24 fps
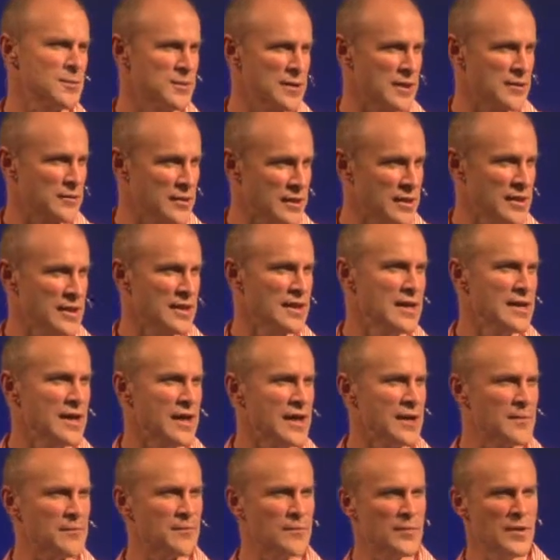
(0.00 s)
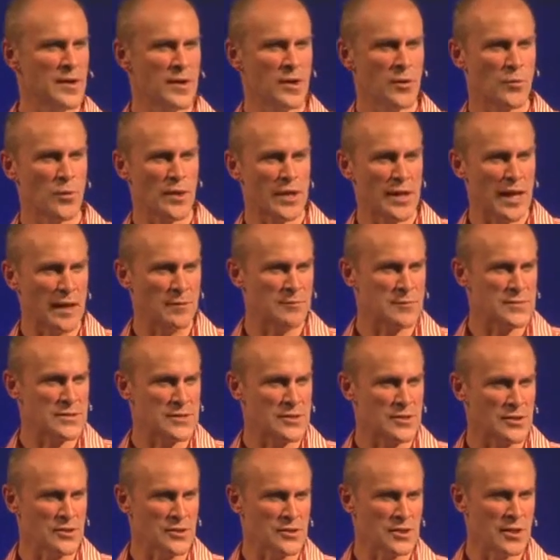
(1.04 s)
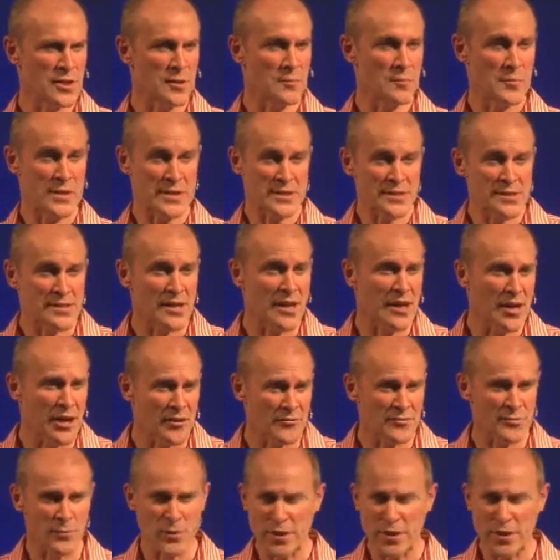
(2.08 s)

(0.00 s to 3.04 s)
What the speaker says: We come to be served.